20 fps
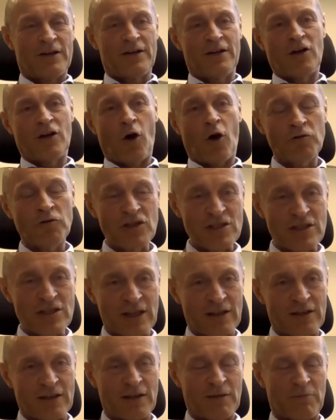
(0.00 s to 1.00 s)
noticed
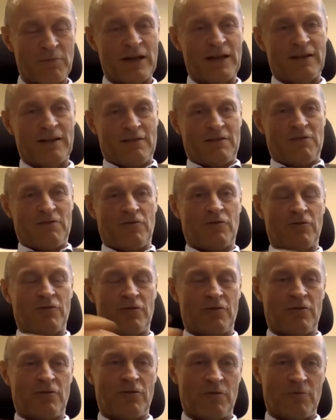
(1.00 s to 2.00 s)
it and
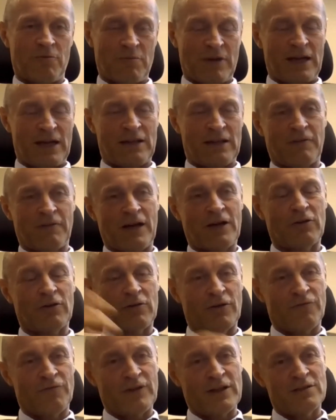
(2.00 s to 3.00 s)
or made a record
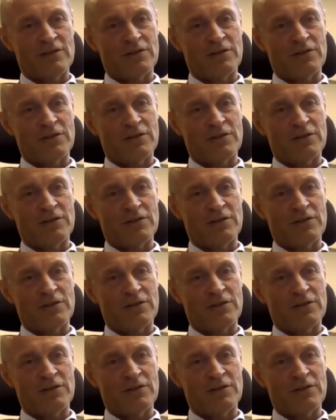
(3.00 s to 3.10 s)
of it.